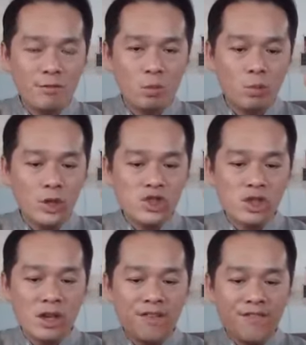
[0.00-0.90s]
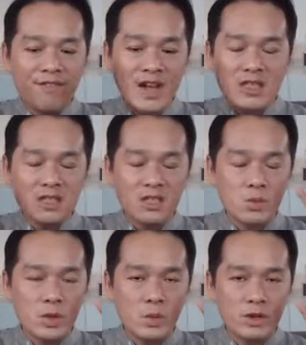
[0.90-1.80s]
which facet
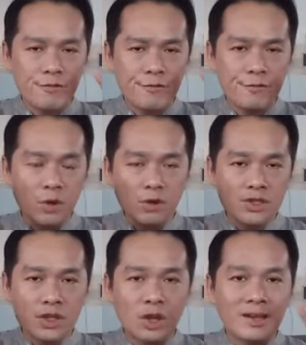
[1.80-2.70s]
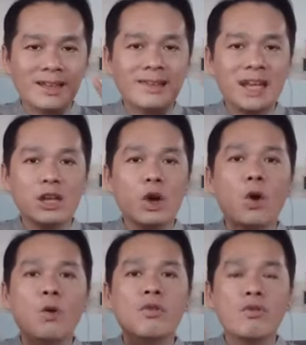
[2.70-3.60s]
we want to focus on and let it
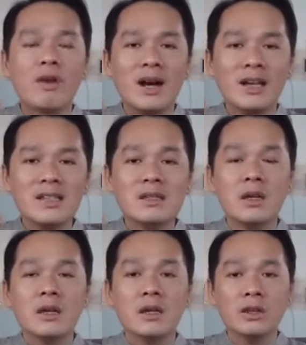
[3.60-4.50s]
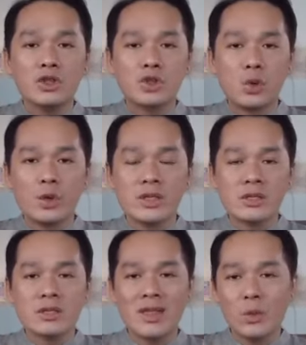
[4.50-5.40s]
override the
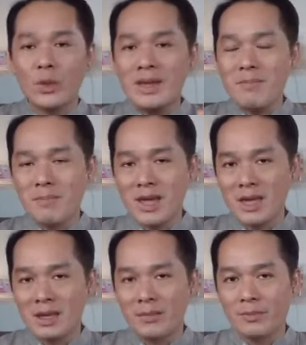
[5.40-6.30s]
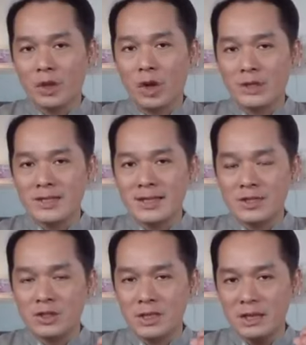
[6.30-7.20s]
choices that we make on a
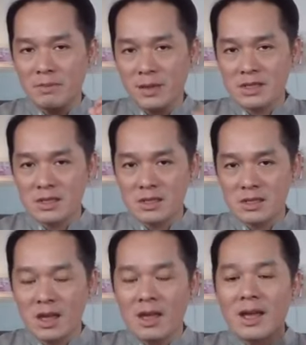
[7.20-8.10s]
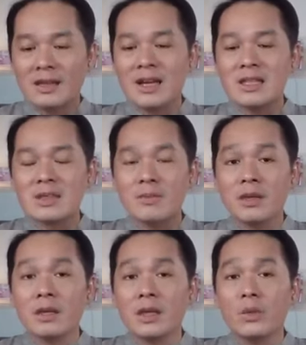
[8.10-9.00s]
day-to-day basis. And that is
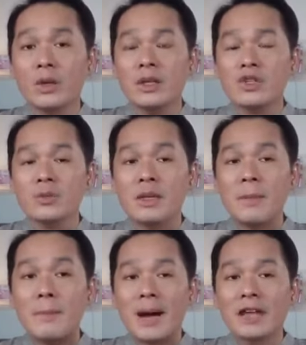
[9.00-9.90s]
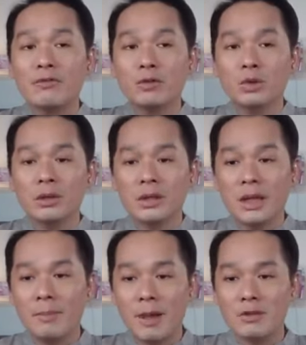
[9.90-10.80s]
something that we need to be mindful
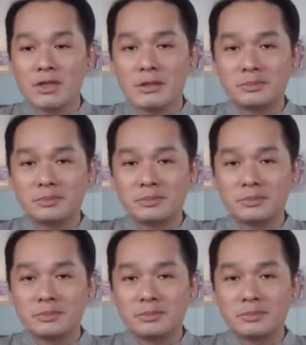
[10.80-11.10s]
about.